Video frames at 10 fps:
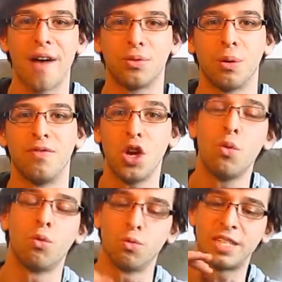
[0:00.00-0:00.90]
have a
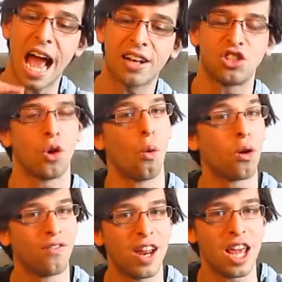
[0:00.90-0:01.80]
review, text,
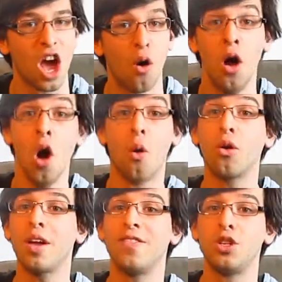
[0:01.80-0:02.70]
or video,
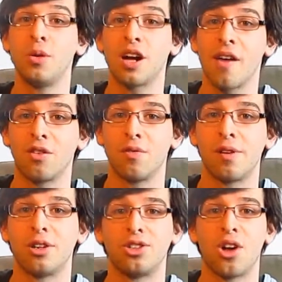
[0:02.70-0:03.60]
or even do a cover of one
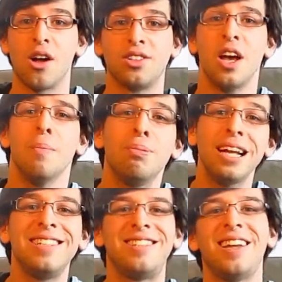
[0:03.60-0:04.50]
of our songs,
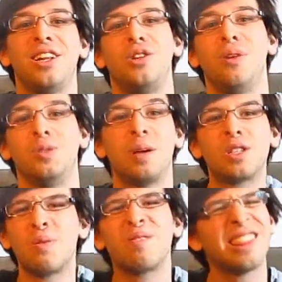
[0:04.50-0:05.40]
please send it to us
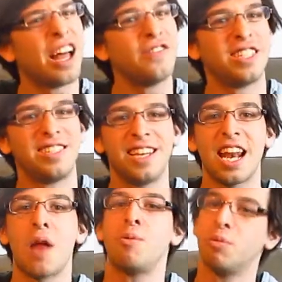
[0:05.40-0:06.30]
because we would love to see
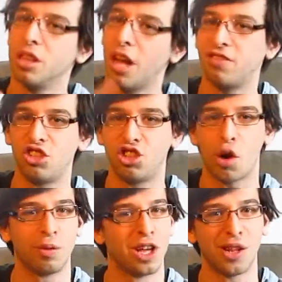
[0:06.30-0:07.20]
it and we'd love to
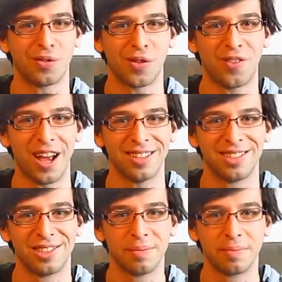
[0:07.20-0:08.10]
share it with all of our fans.